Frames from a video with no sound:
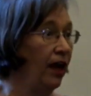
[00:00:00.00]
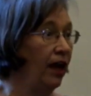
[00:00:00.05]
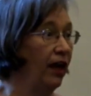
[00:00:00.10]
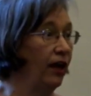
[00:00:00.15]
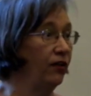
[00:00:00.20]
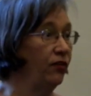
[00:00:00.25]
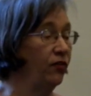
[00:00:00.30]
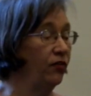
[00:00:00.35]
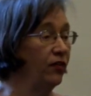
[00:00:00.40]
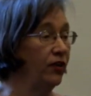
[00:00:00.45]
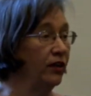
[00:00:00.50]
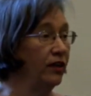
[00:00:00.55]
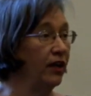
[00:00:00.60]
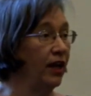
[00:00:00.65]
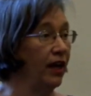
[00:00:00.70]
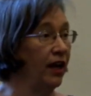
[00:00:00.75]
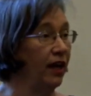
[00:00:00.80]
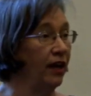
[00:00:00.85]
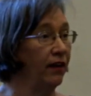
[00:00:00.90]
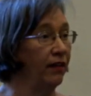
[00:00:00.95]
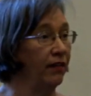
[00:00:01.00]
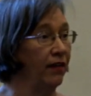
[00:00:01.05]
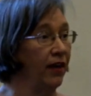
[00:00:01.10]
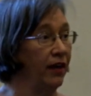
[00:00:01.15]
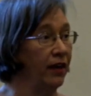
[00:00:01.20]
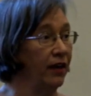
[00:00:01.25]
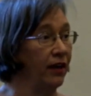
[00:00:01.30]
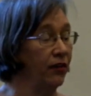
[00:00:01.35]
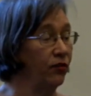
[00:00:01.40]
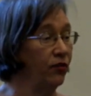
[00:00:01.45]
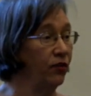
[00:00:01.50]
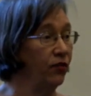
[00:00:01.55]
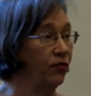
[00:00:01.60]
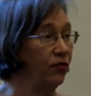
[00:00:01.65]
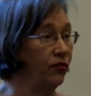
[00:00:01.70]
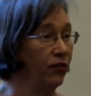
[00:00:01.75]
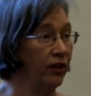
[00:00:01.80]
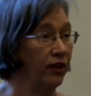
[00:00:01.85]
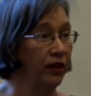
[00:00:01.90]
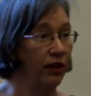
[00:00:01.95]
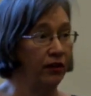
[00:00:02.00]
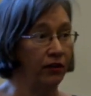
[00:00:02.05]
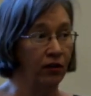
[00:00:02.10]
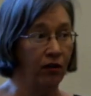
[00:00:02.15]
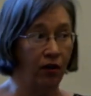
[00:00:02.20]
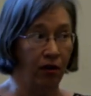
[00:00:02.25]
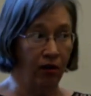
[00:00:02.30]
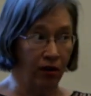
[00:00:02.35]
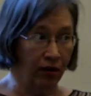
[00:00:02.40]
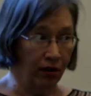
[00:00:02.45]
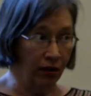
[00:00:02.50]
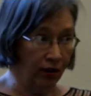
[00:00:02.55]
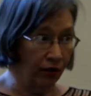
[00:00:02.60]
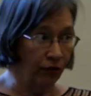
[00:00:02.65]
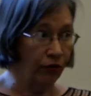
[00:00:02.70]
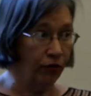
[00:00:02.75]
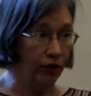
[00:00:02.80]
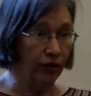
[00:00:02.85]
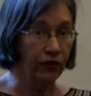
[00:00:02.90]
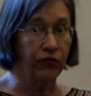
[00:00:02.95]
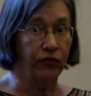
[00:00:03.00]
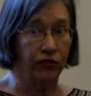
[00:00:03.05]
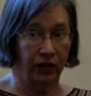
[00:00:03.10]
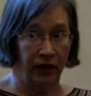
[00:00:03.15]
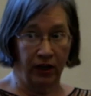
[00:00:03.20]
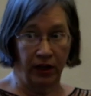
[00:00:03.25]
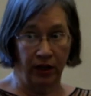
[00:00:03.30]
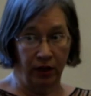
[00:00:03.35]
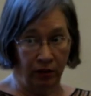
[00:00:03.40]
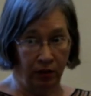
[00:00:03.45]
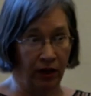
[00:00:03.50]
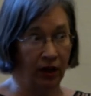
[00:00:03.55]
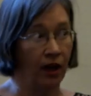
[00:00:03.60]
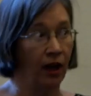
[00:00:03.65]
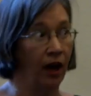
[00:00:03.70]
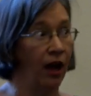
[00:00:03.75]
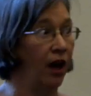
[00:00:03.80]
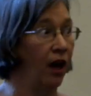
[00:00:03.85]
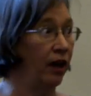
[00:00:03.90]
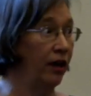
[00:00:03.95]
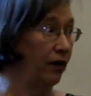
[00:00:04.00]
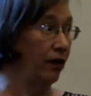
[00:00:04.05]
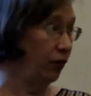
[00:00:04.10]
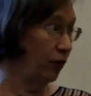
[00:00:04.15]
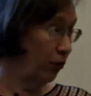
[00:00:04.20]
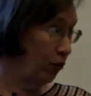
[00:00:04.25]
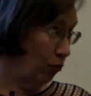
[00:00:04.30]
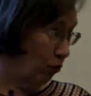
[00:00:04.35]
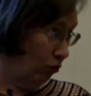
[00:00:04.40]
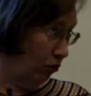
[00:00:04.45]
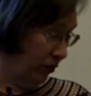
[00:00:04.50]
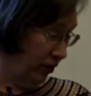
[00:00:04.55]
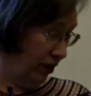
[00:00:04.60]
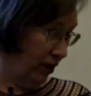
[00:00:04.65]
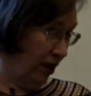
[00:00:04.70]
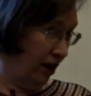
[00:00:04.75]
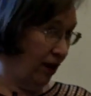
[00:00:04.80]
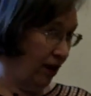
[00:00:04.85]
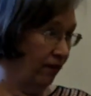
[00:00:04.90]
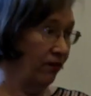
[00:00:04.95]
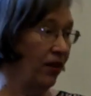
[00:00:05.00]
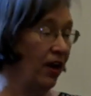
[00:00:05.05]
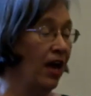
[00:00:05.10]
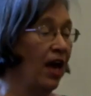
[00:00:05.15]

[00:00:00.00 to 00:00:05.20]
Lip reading: It's the day they get to sit in the car, front seat, if they're old enough.